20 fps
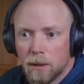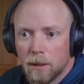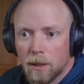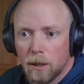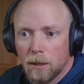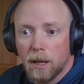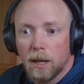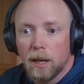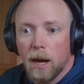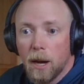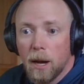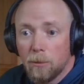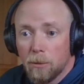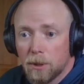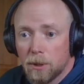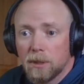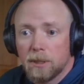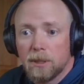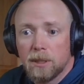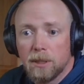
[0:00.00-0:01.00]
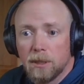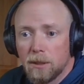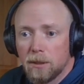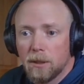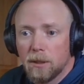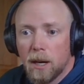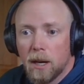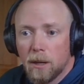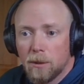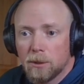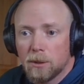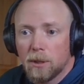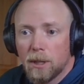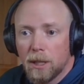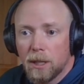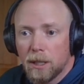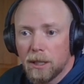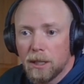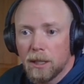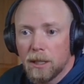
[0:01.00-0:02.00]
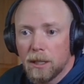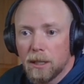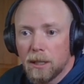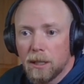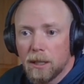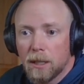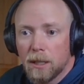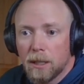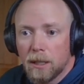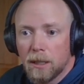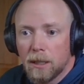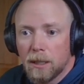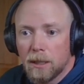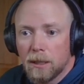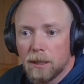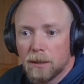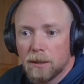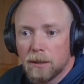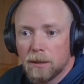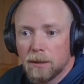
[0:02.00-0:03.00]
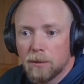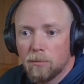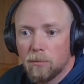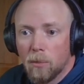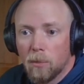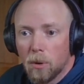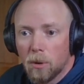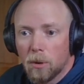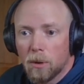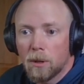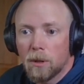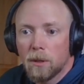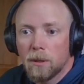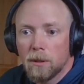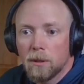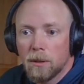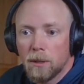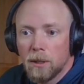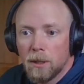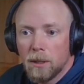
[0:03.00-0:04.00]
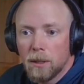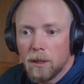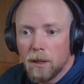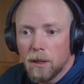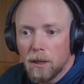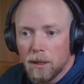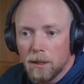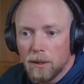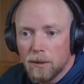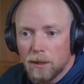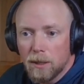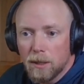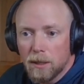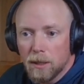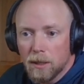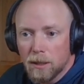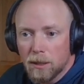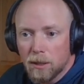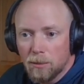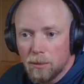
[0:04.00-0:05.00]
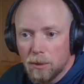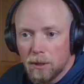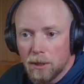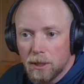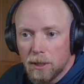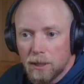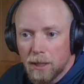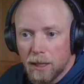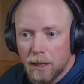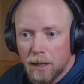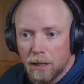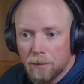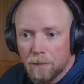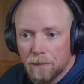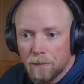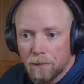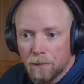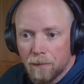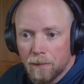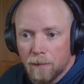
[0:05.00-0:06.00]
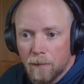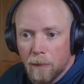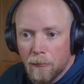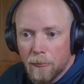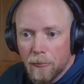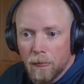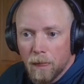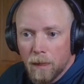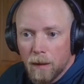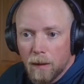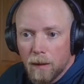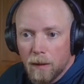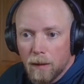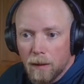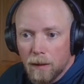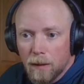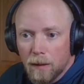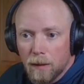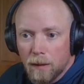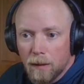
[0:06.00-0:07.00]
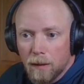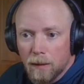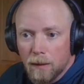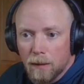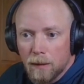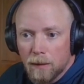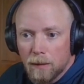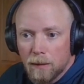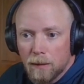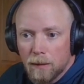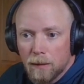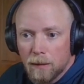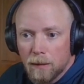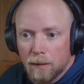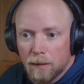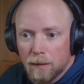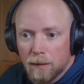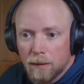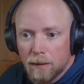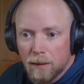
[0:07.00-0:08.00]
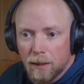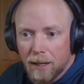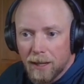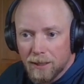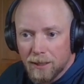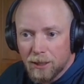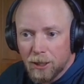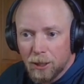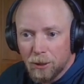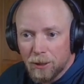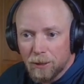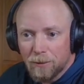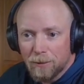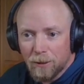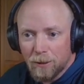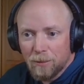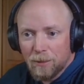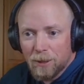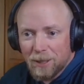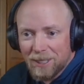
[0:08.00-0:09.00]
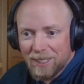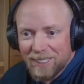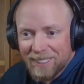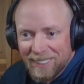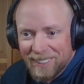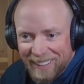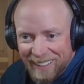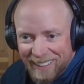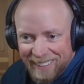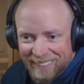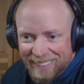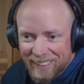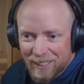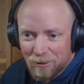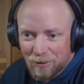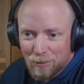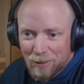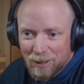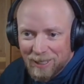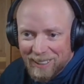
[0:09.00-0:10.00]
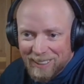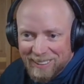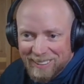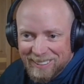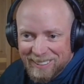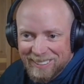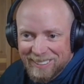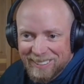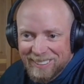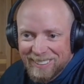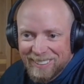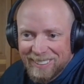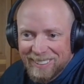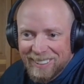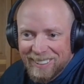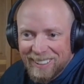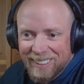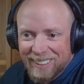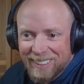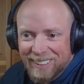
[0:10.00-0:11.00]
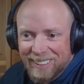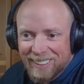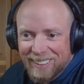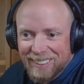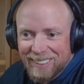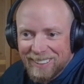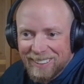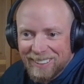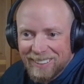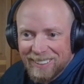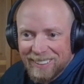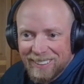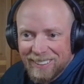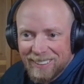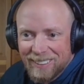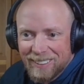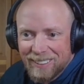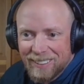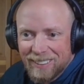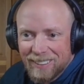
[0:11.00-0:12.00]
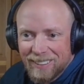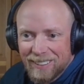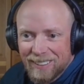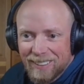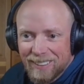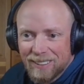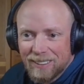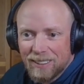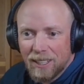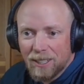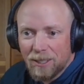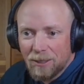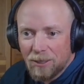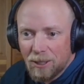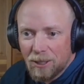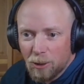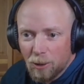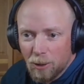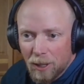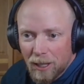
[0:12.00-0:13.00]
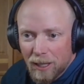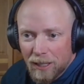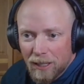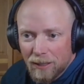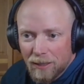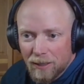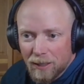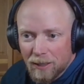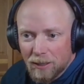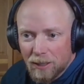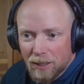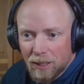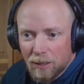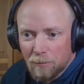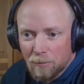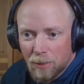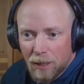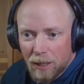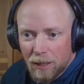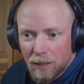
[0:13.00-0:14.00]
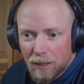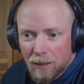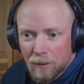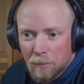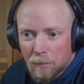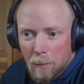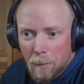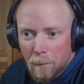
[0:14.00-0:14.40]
okay, I will continue to, I will try to get uh, more on the uh, community tab. Uh, ask Cody for a million. Yeah, that would be nice. Uh, thank you, QA. Things are getting better.